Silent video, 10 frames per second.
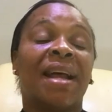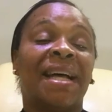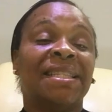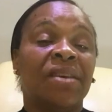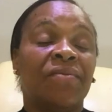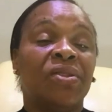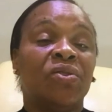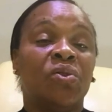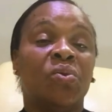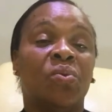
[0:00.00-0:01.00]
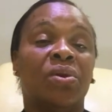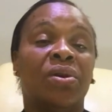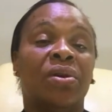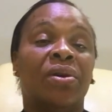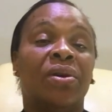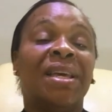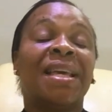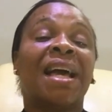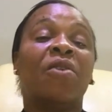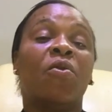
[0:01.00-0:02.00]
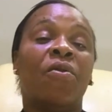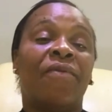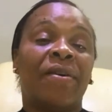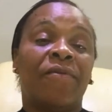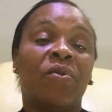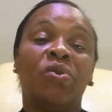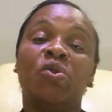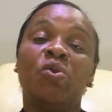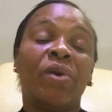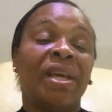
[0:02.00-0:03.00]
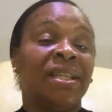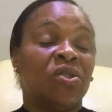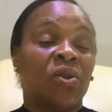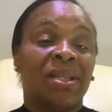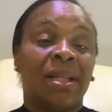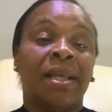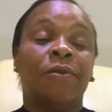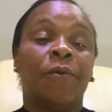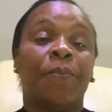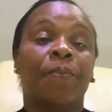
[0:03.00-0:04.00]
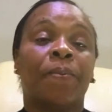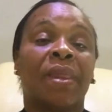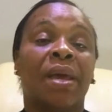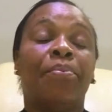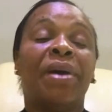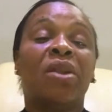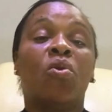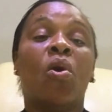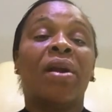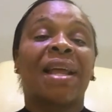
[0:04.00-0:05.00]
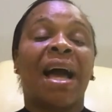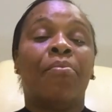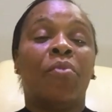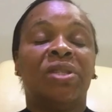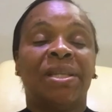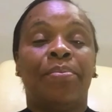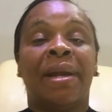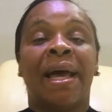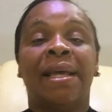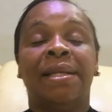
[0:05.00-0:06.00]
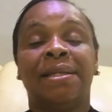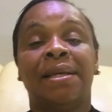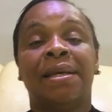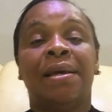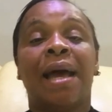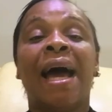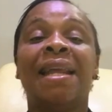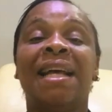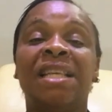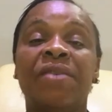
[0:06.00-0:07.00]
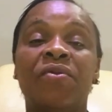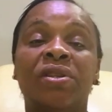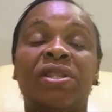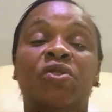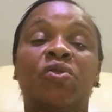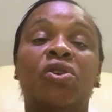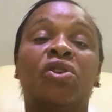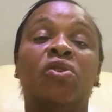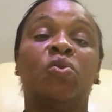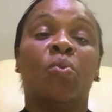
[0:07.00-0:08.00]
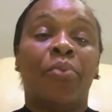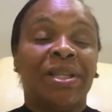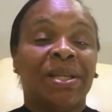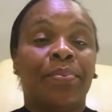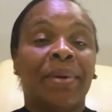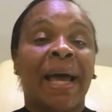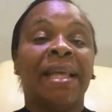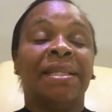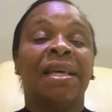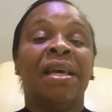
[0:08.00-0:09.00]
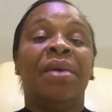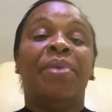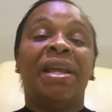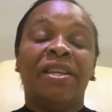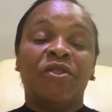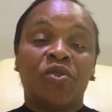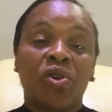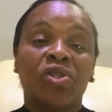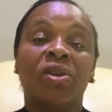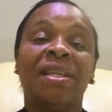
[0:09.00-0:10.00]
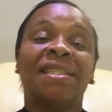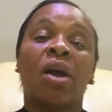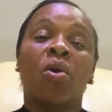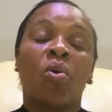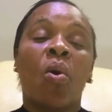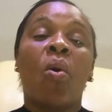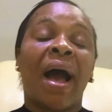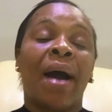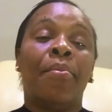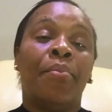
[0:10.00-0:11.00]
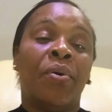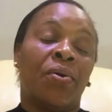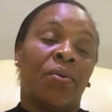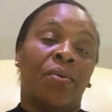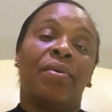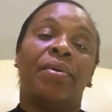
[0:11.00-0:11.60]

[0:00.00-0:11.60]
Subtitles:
has given to you, it can overflow. To you, it's just little, but God can multiply it. And he has given us instruction to multiply it. But the instruction is that go and borrow.